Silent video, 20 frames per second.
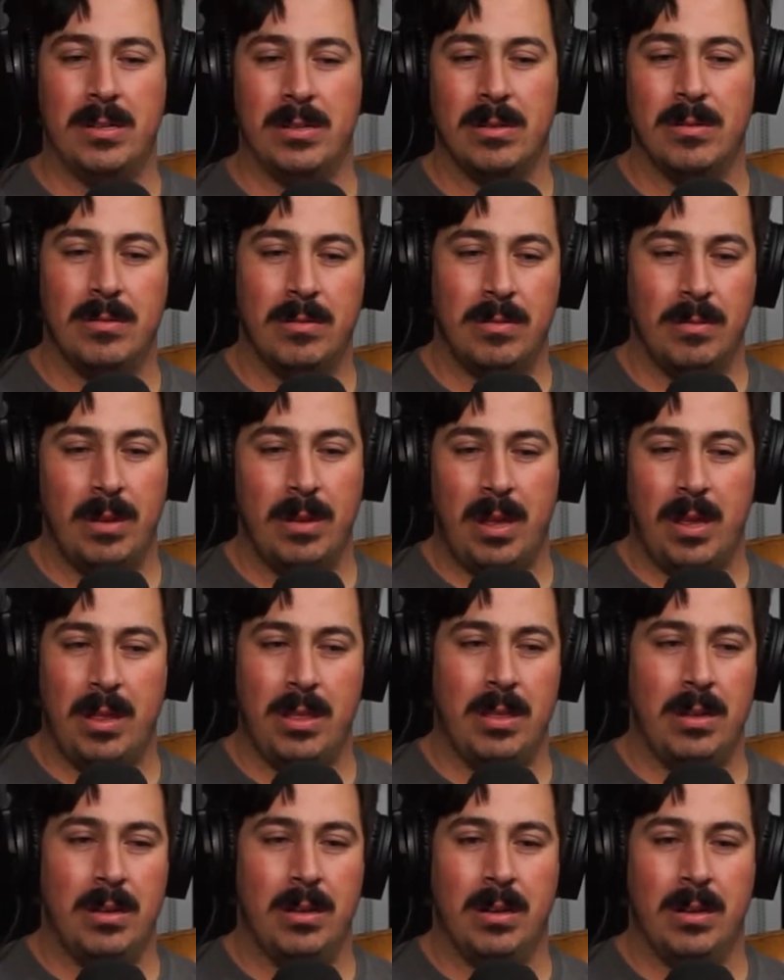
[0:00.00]
then pretty
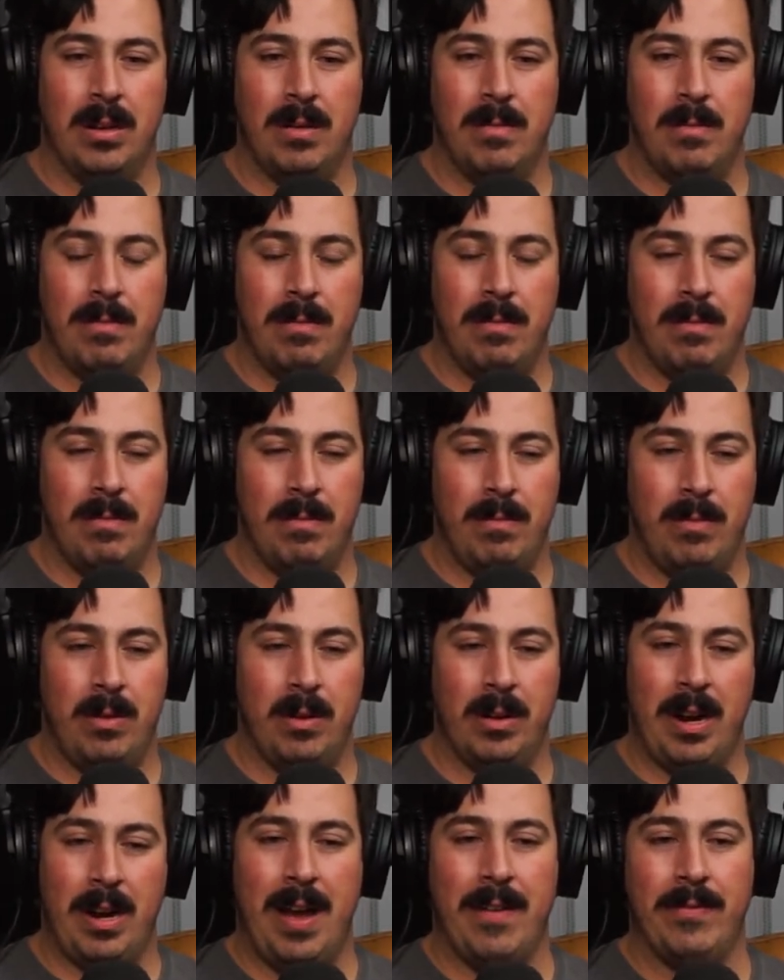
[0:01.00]
soon you're
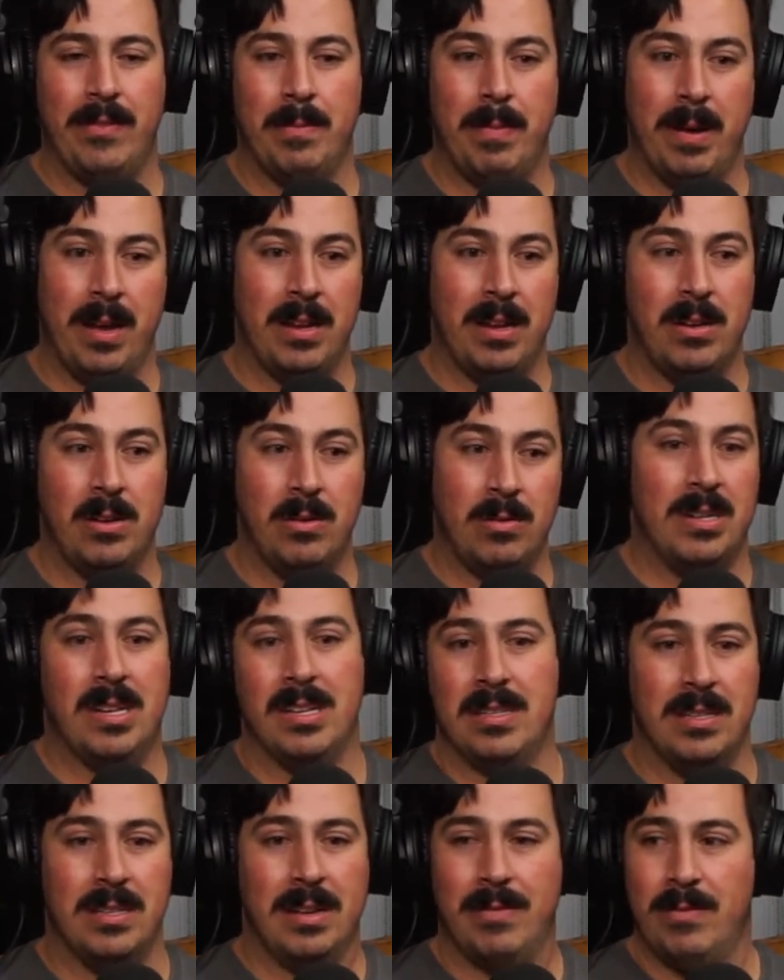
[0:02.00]
going to have to
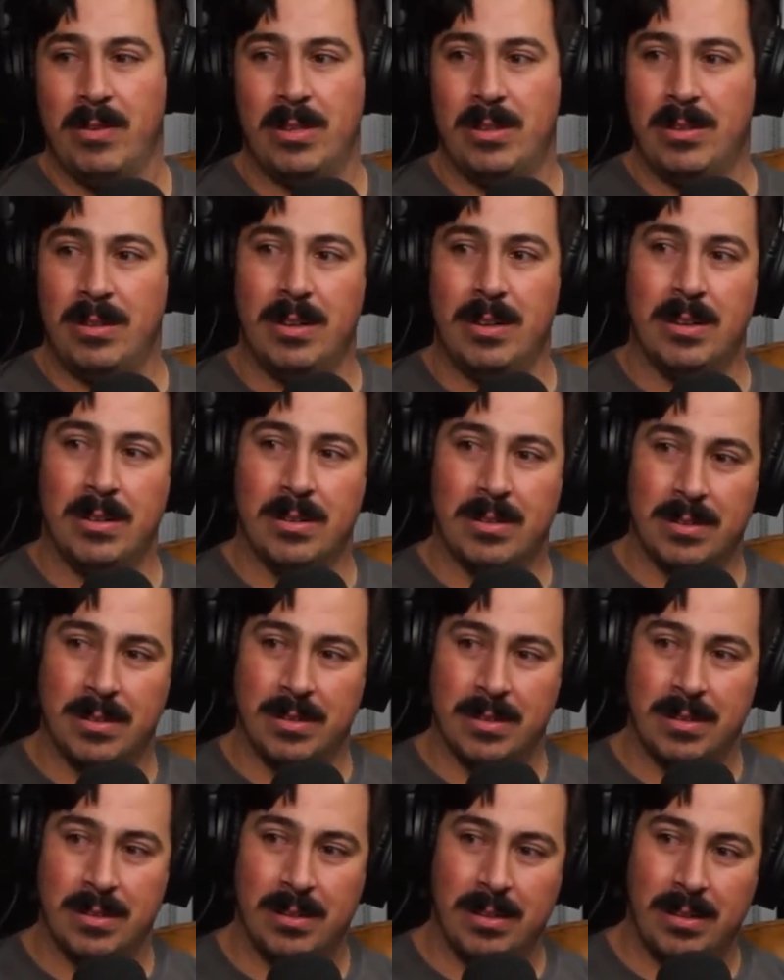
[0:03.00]
buy a new Tesla every 2
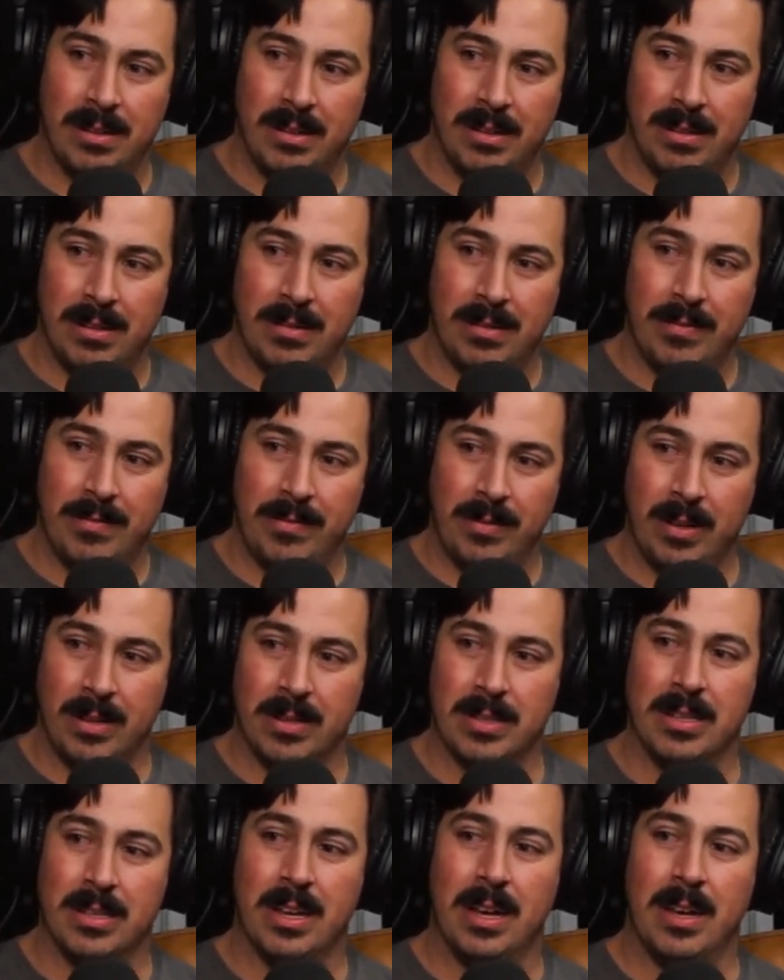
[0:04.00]
years
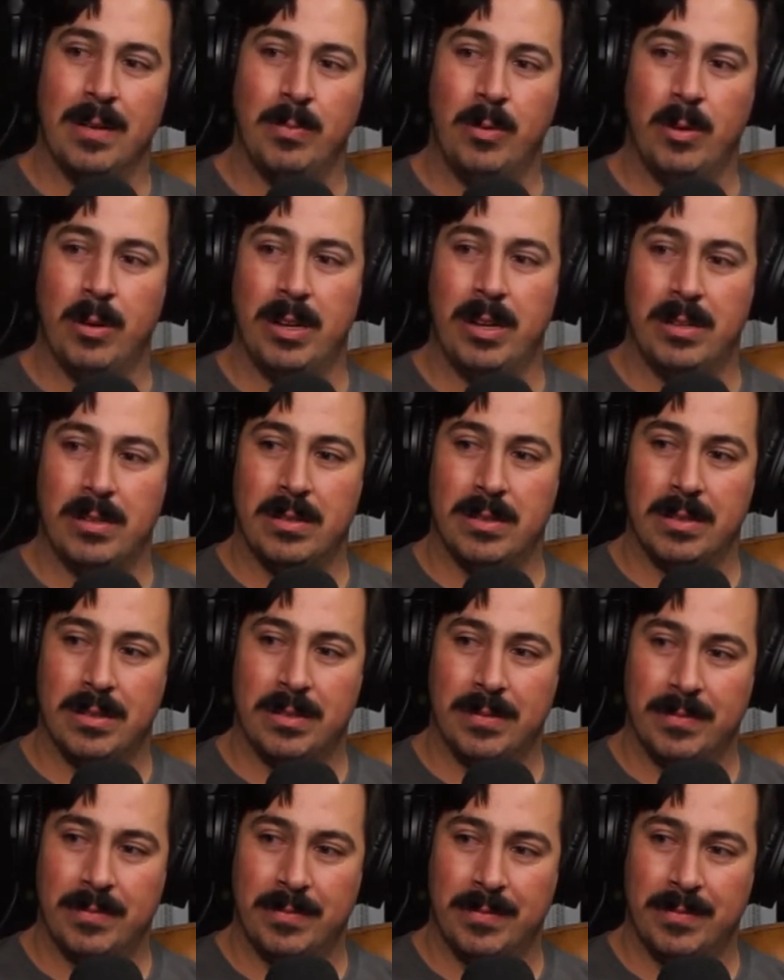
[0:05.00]
because of the upgrades.